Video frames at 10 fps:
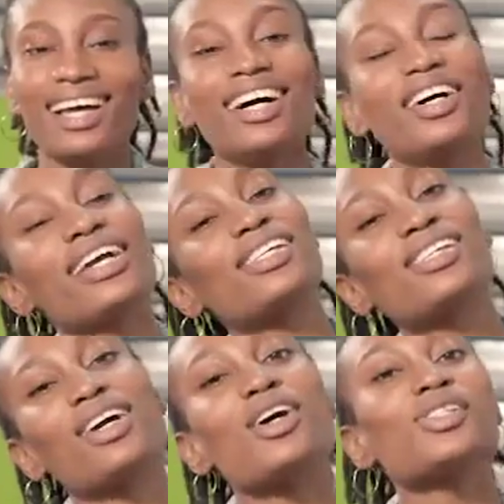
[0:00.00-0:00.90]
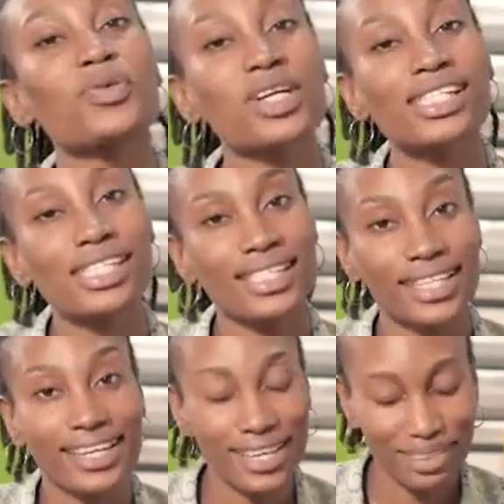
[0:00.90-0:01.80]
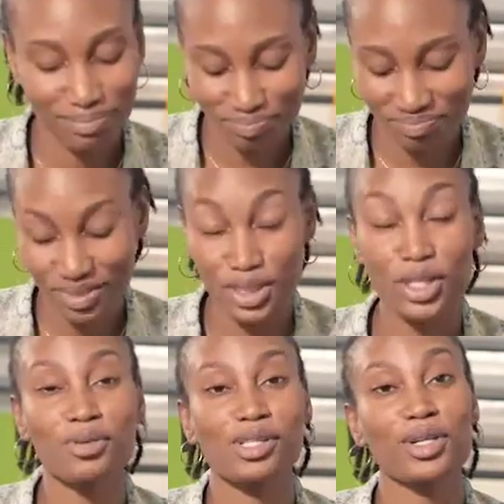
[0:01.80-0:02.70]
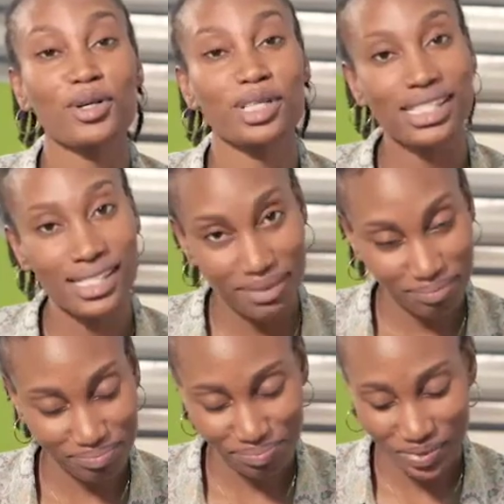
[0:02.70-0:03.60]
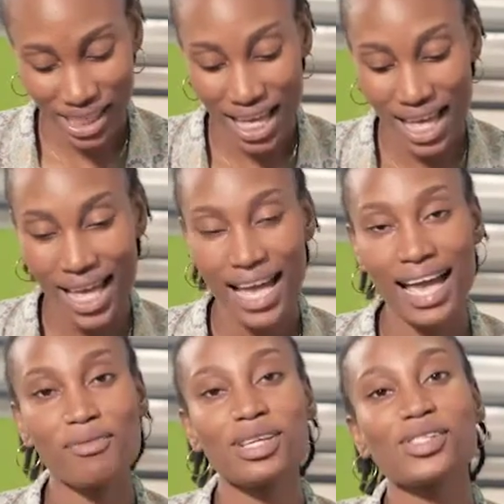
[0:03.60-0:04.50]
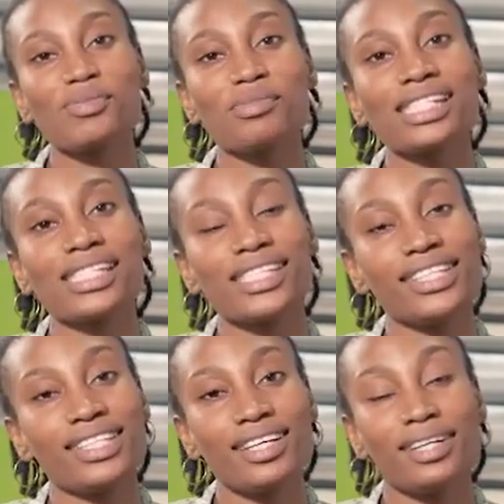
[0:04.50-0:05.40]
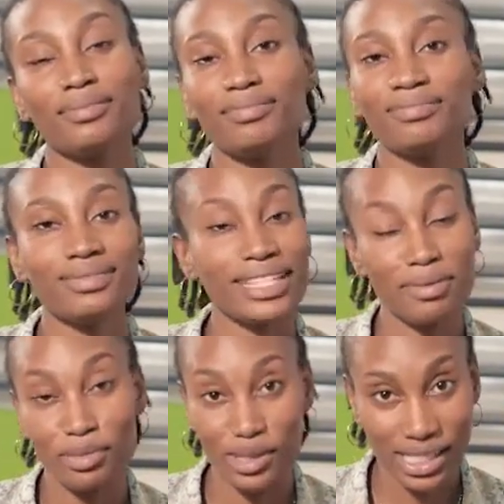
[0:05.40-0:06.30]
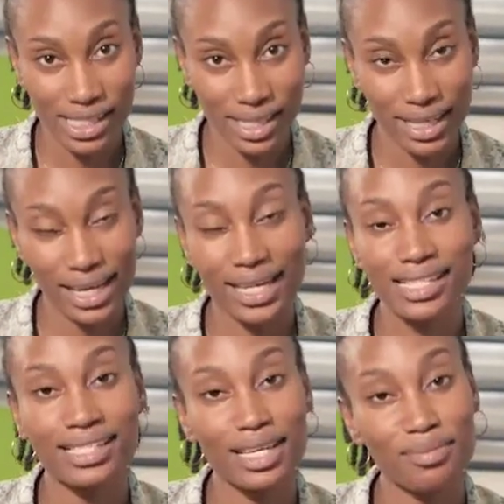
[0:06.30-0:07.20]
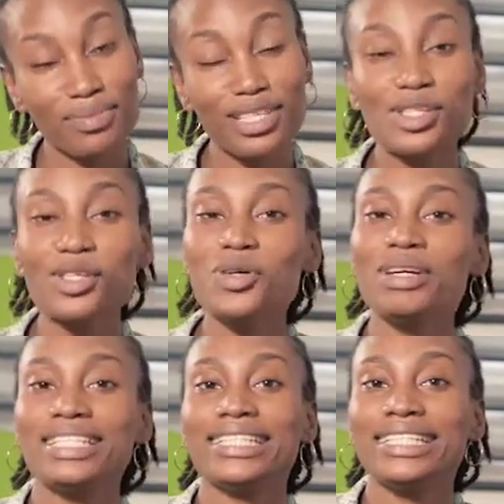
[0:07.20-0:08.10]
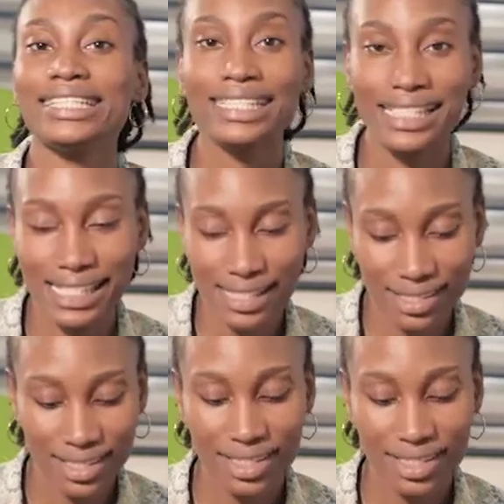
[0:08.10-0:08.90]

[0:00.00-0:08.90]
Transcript: Okay, so I got to work today, yeah? The door was locked. I went to meet the um, neighbors and I asked them, please, do you know where the key is?